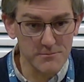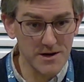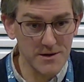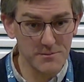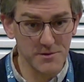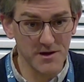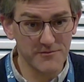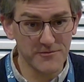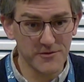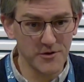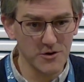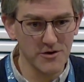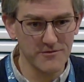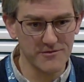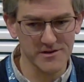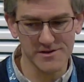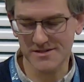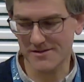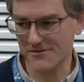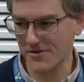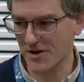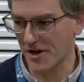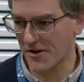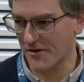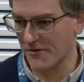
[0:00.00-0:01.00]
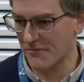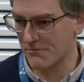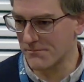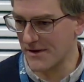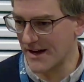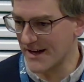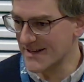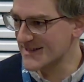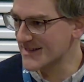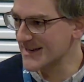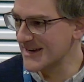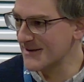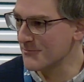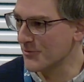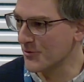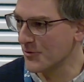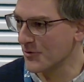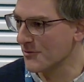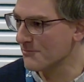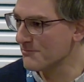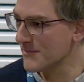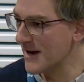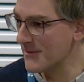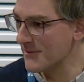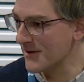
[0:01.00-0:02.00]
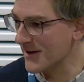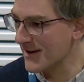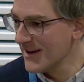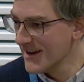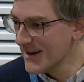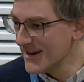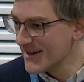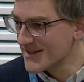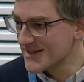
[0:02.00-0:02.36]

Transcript: Maybe a few of us have kind of met him, or maybe